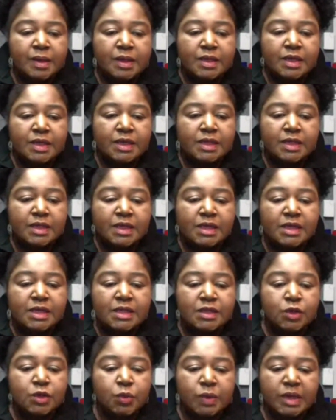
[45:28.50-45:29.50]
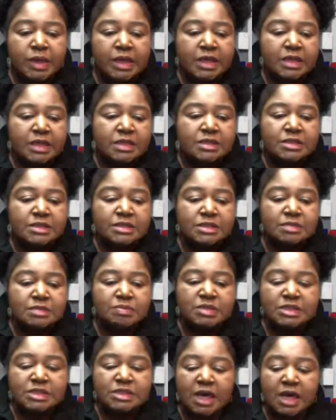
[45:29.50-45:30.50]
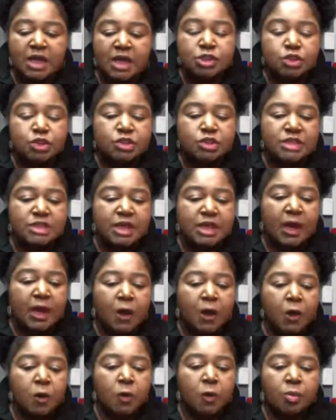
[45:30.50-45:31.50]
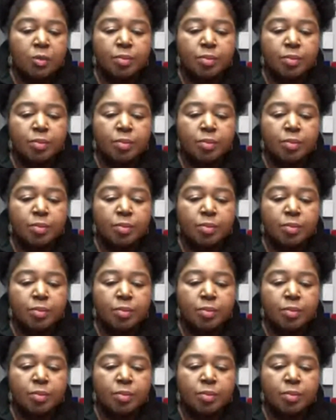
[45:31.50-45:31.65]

eat greens, massage your scalp.